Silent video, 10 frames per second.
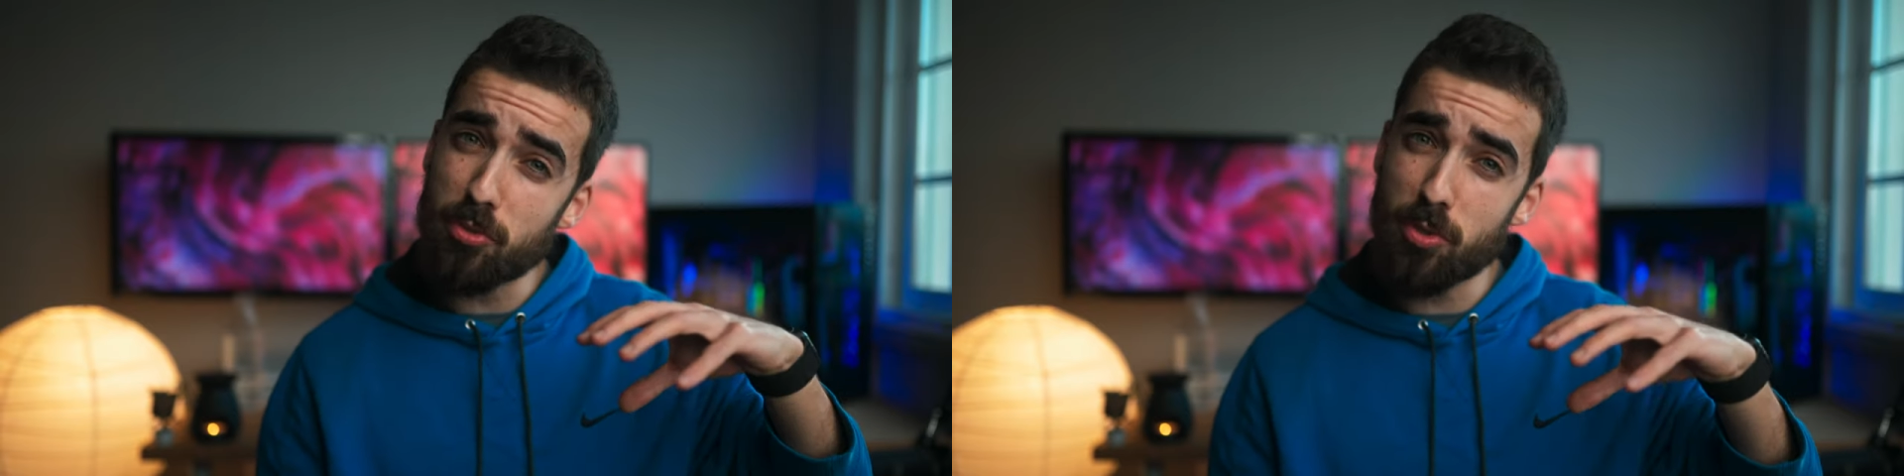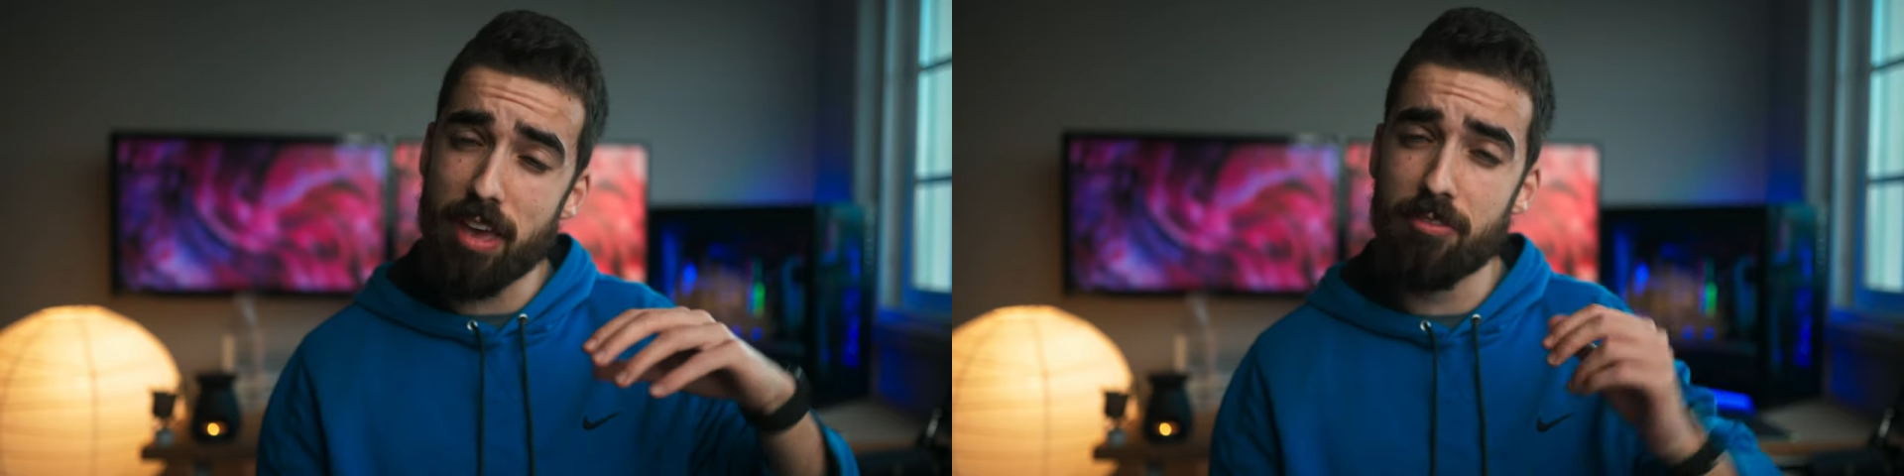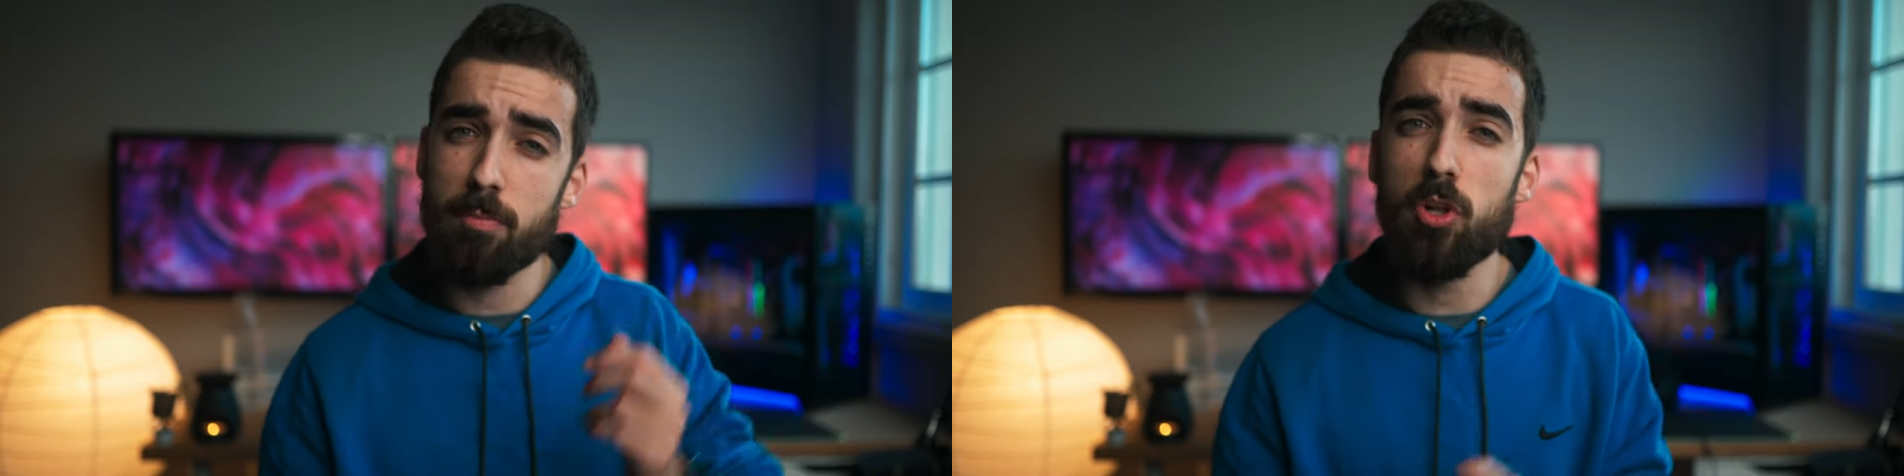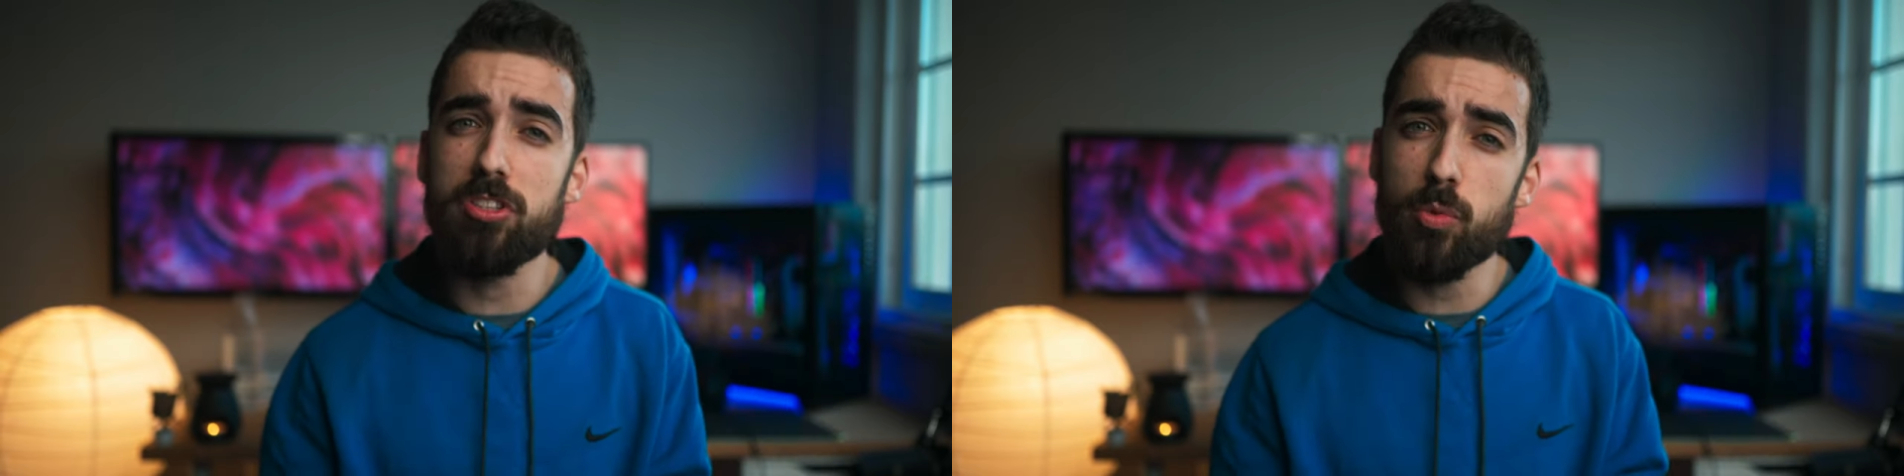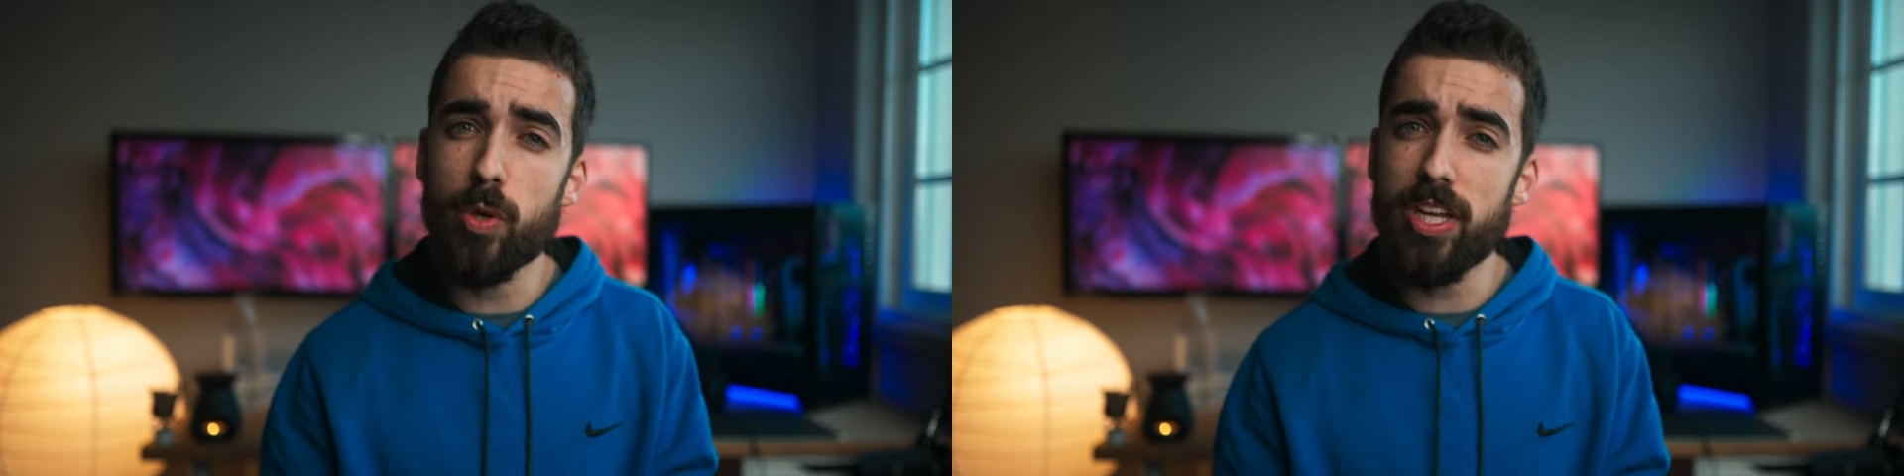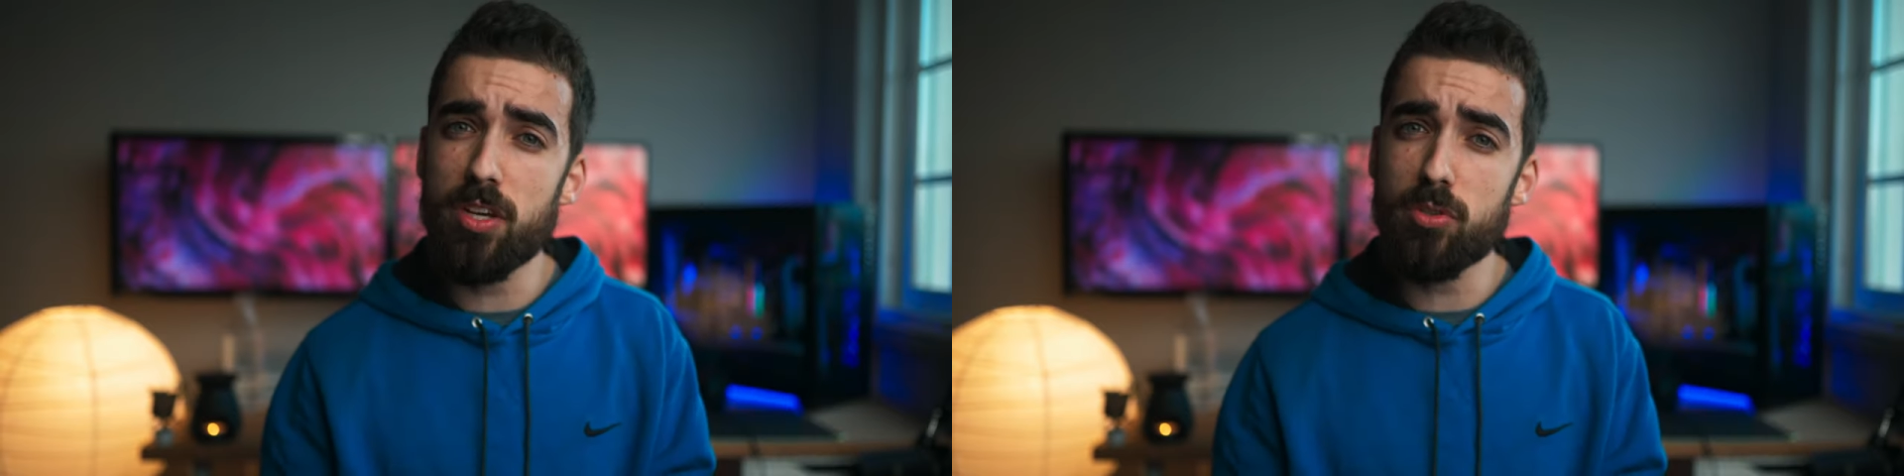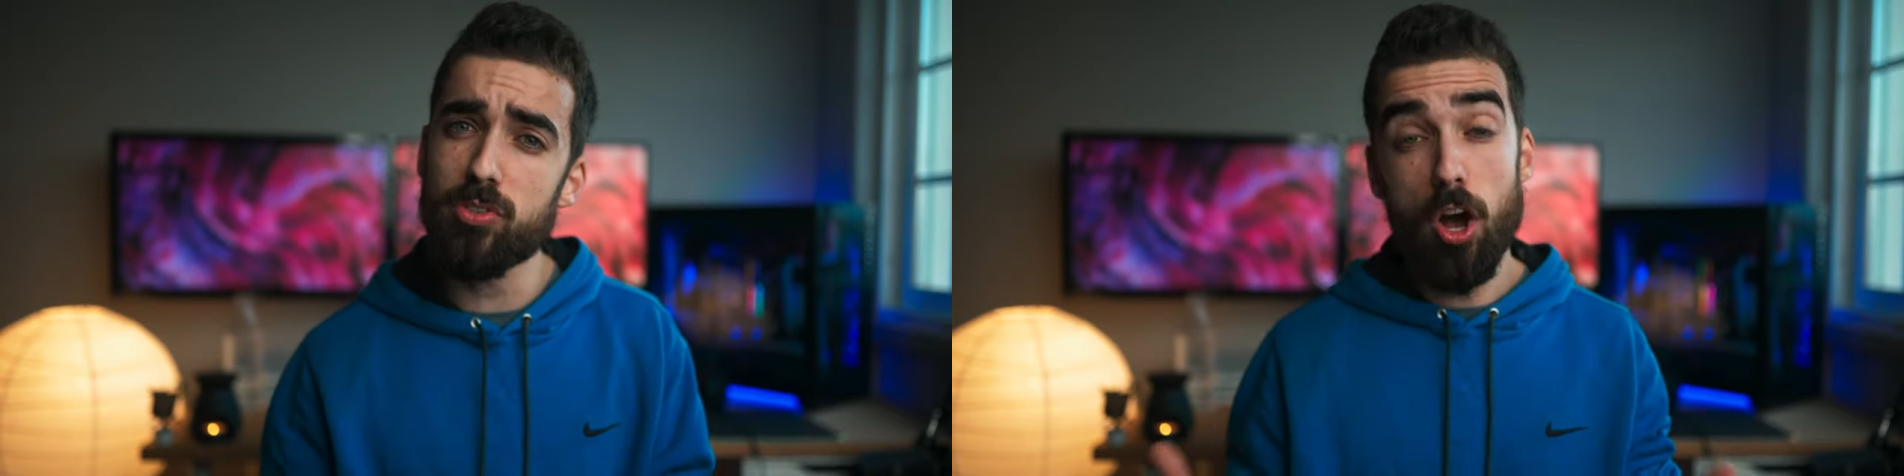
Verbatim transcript: to have multi windows